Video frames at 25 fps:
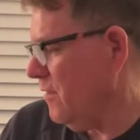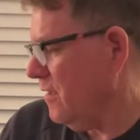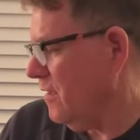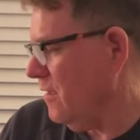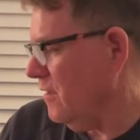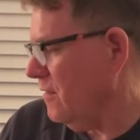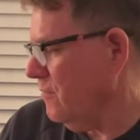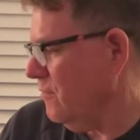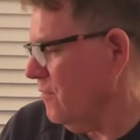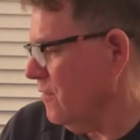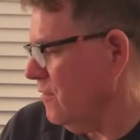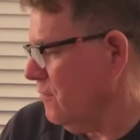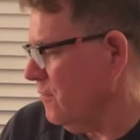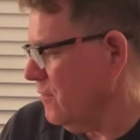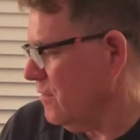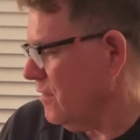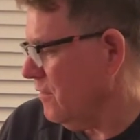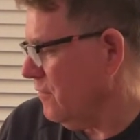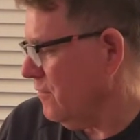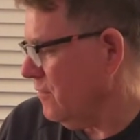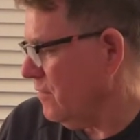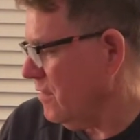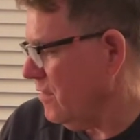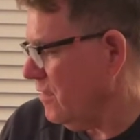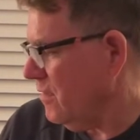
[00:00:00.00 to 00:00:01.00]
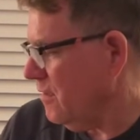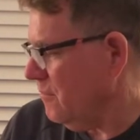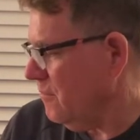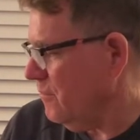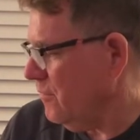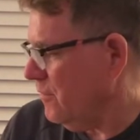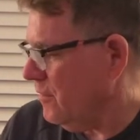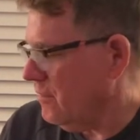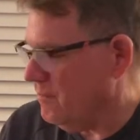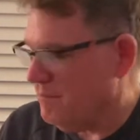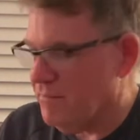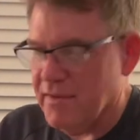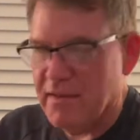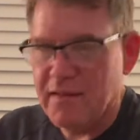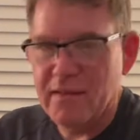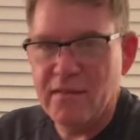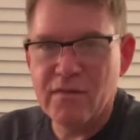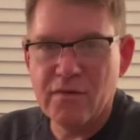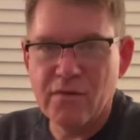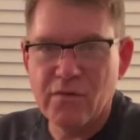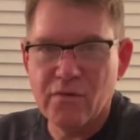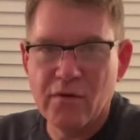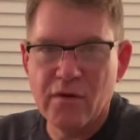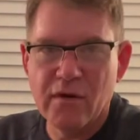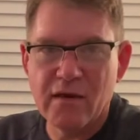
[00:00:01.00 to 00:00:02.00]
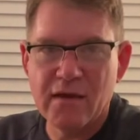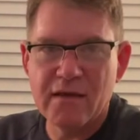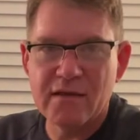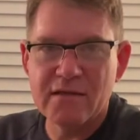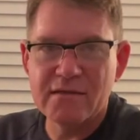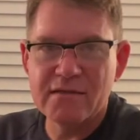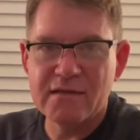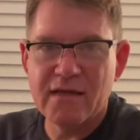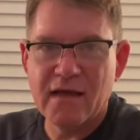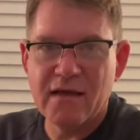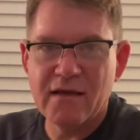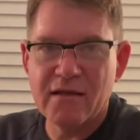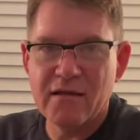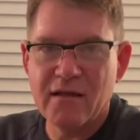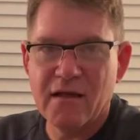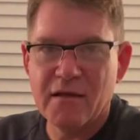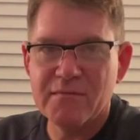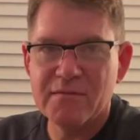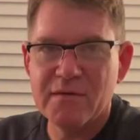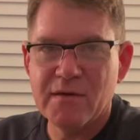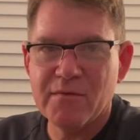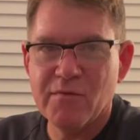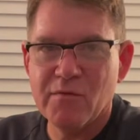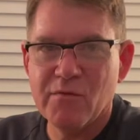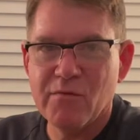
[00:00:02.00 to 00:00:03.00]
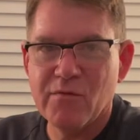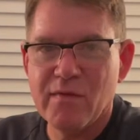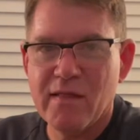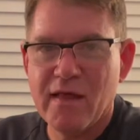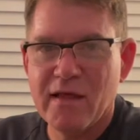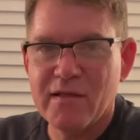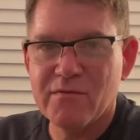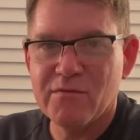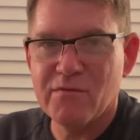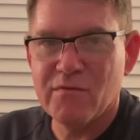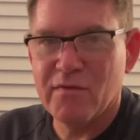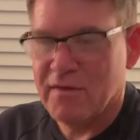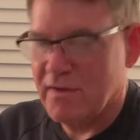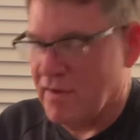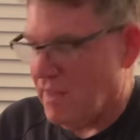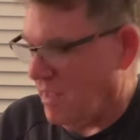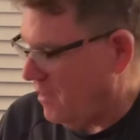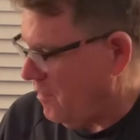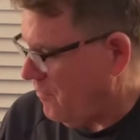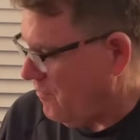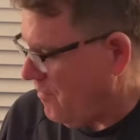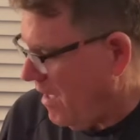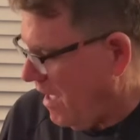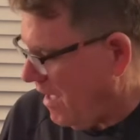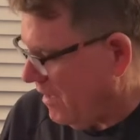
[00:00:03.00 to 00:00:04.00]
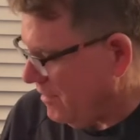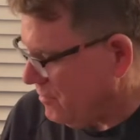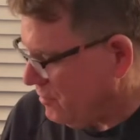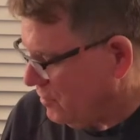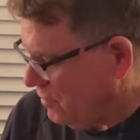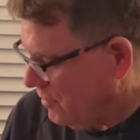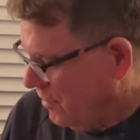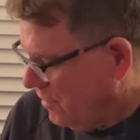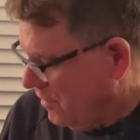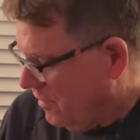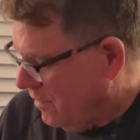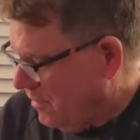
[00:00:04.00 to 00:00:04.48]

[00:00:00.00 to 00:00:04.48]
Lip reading: I kind of wonder what they were thinking, pitting Thor against Cyclops. I remember that's really not a match.